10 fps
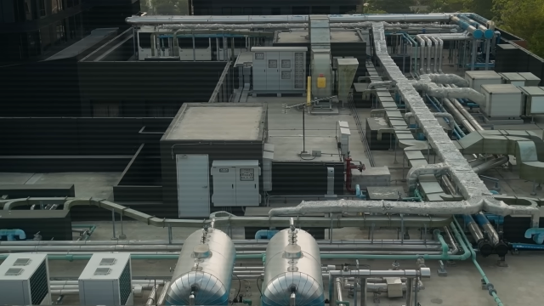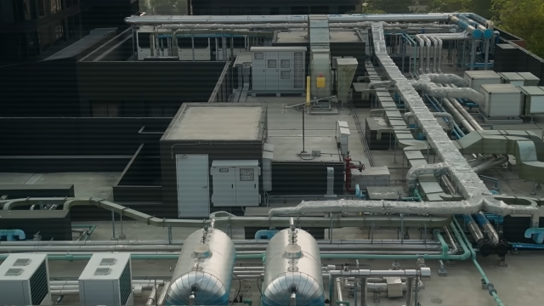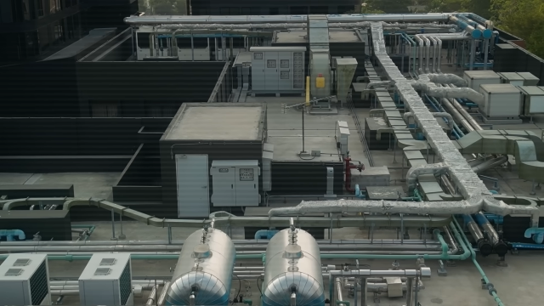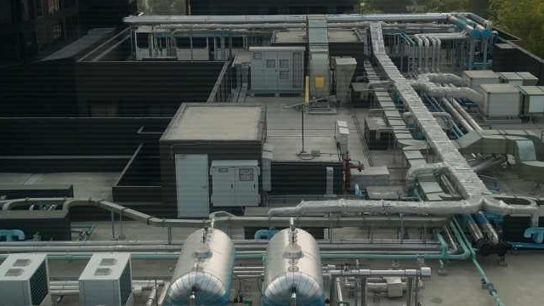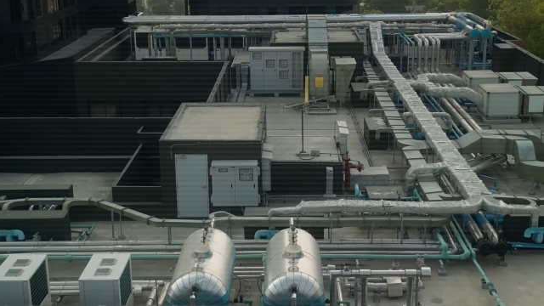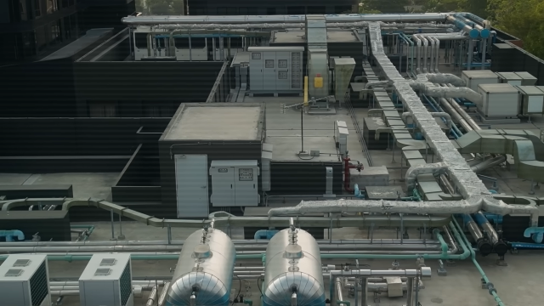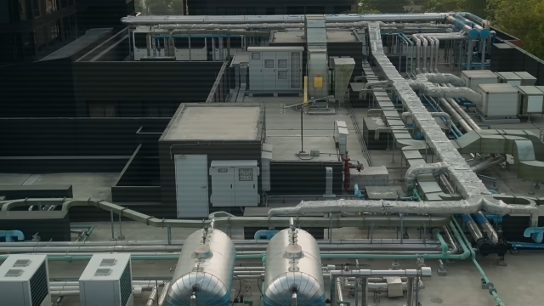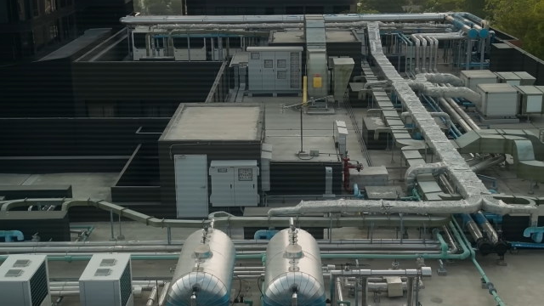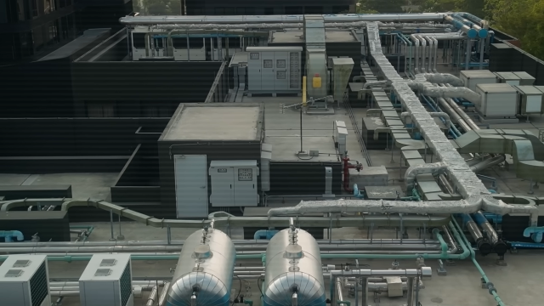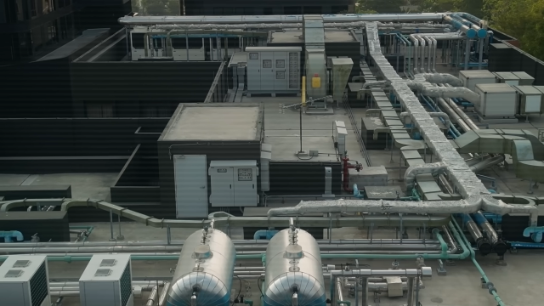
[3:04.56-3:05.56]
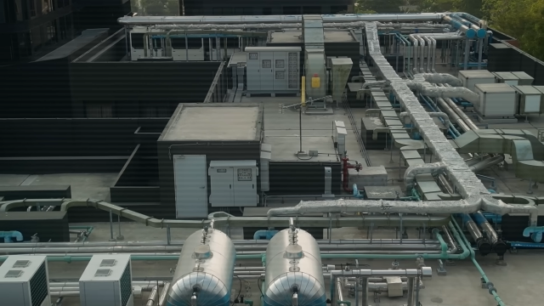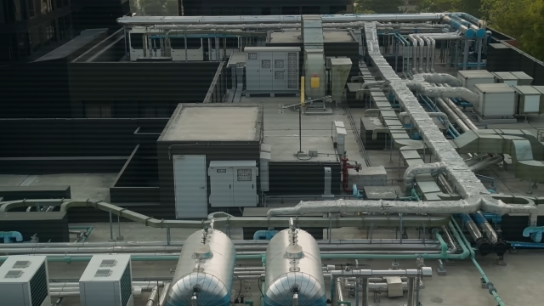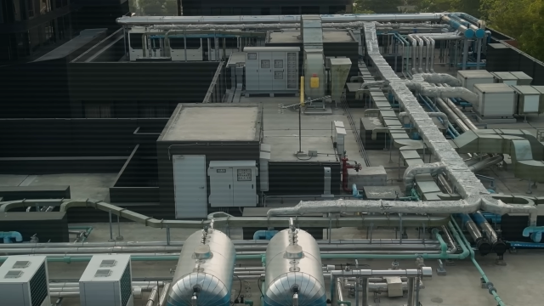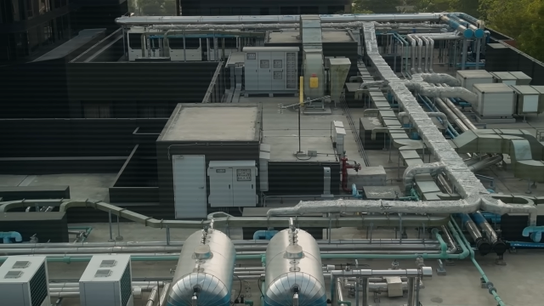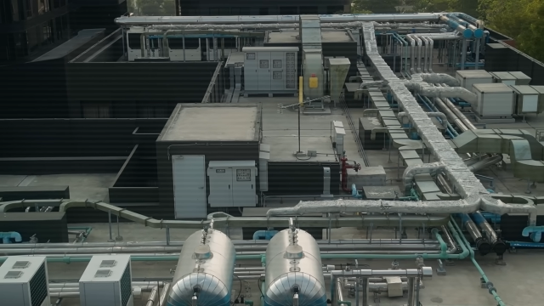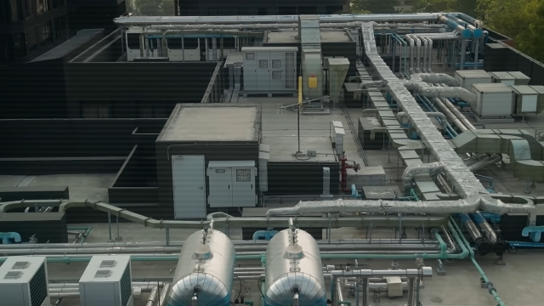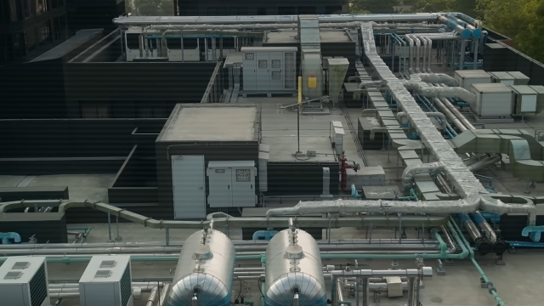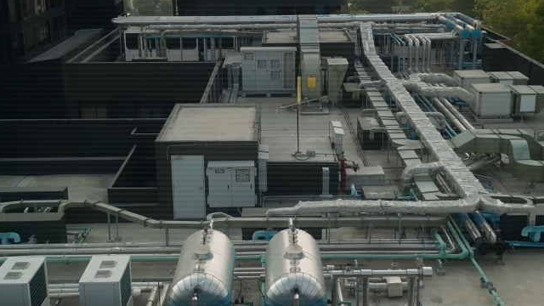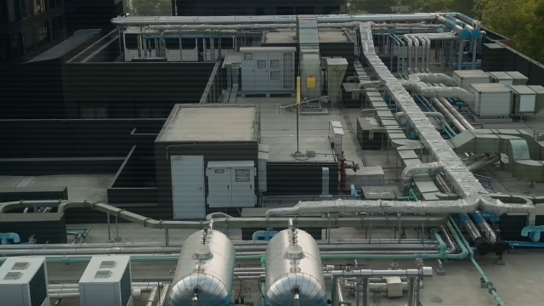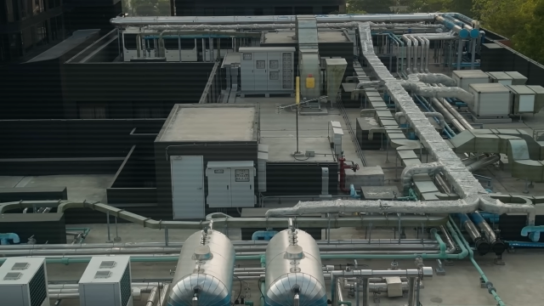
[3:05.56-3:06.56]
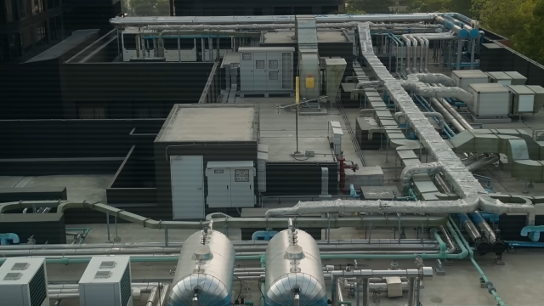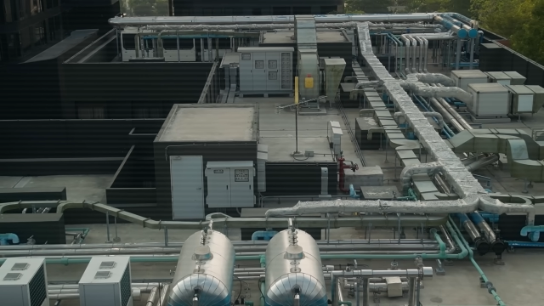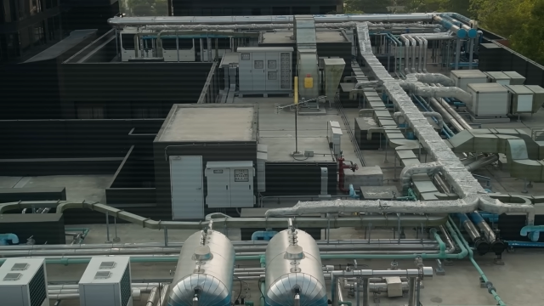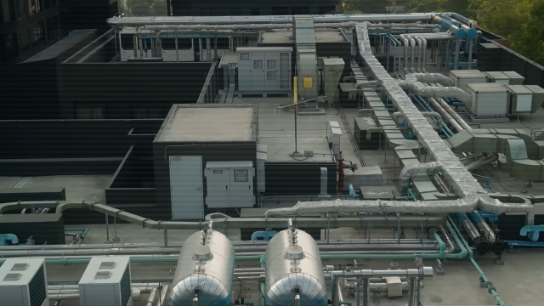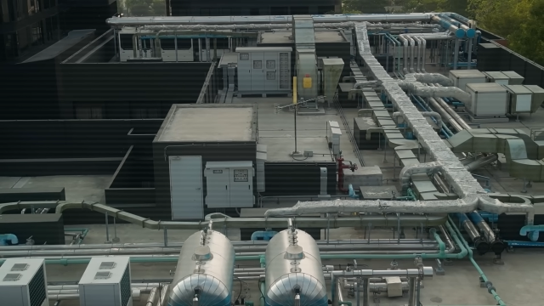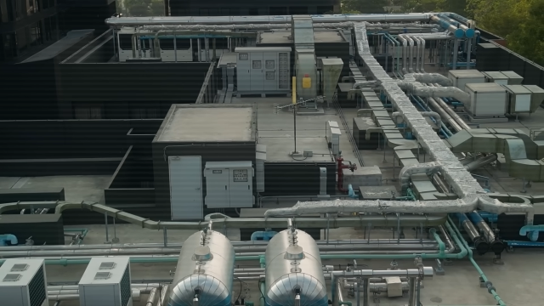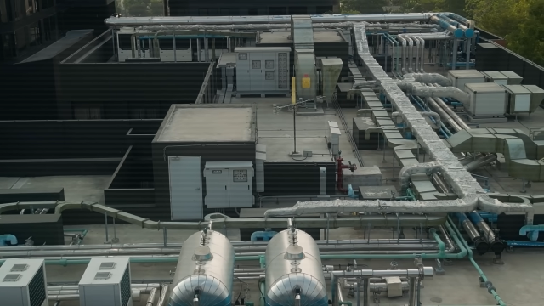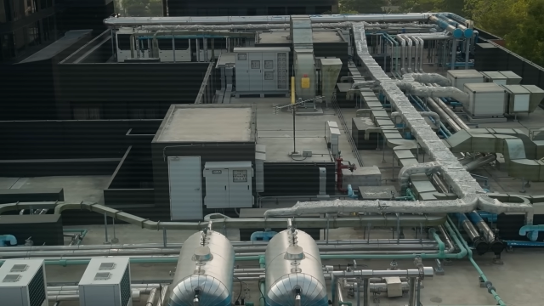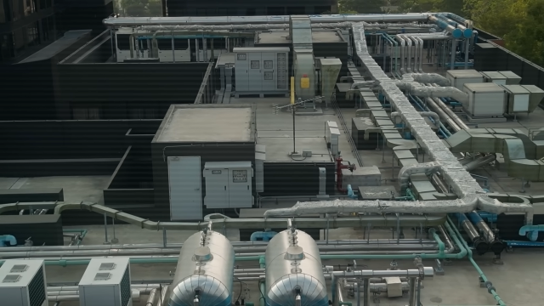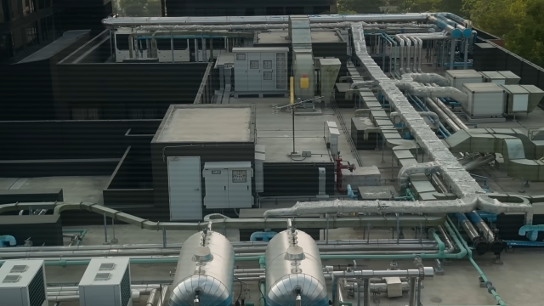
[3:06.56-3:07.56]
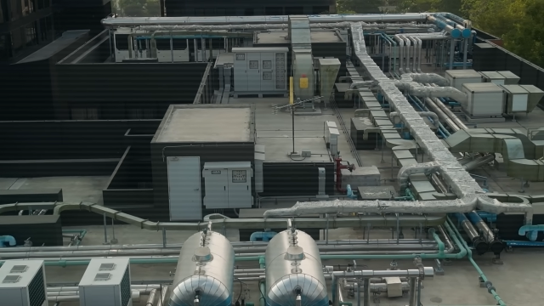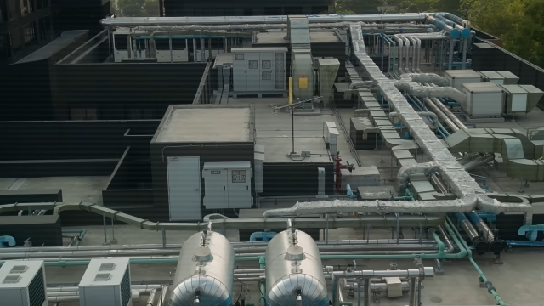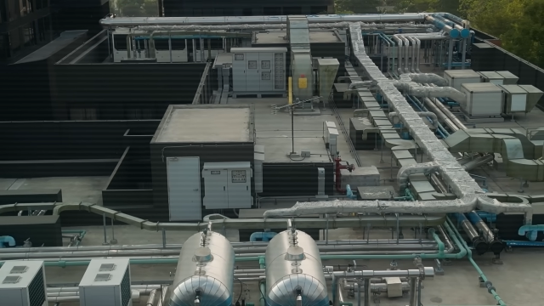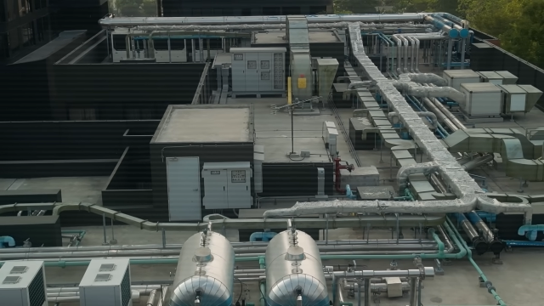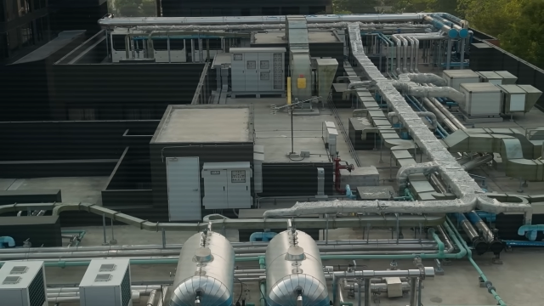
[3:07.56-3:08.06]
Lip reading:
No face is visible, so there are no lips to read.